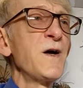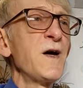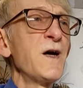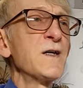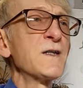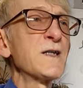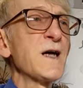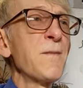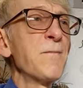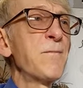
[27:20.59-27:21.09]

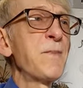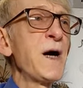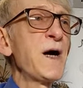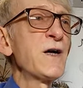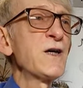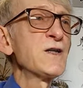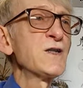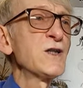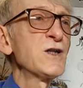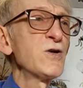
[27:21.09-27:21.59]
And some
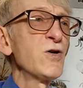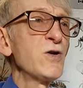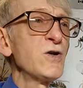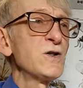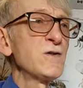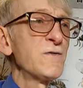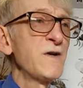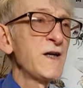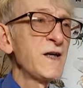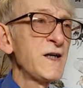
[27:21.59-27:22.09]

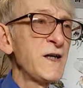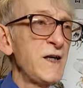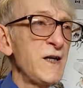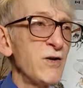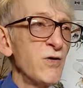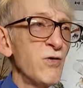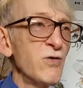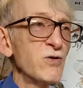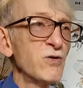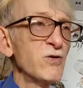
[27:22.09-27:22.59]
parasitoids, they're
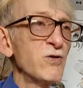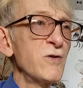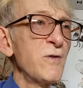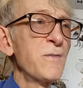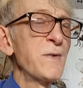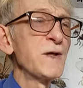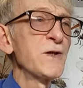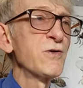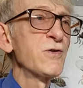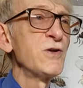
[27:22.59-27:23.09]
here also in a
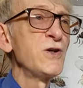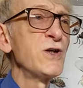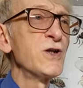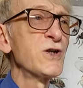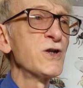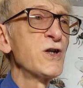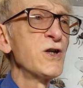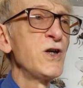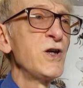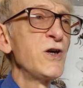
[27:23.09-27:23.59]
petri
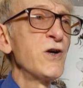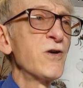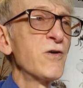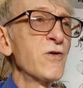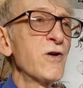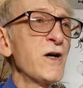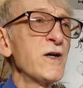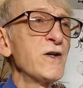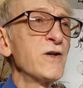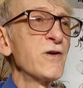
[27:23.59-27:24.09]
dish,
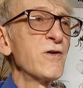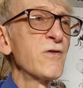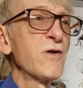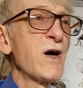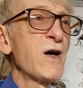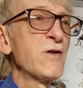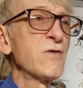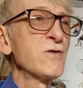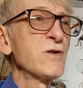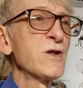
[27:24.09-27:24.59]
running
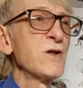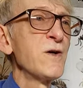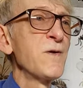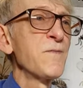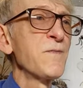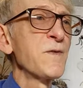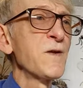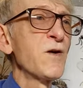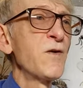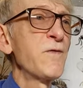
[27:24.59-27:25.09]
around
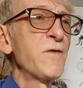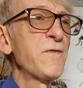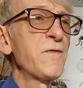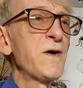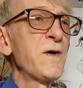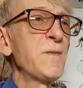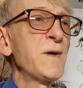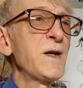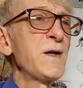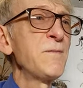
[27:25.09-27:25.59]
with a
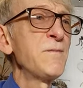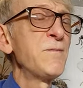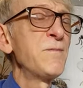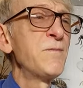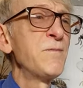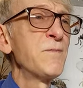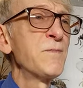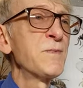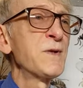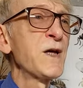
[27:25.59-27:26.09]
family,
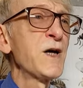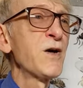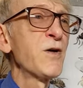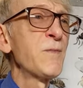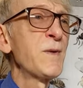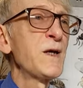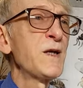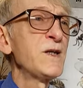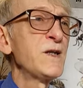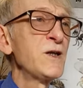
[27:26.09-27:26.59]

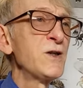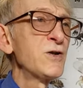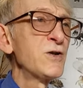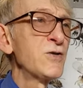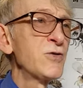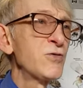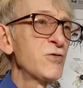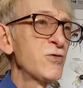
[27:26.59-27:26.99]
Pteromallidae.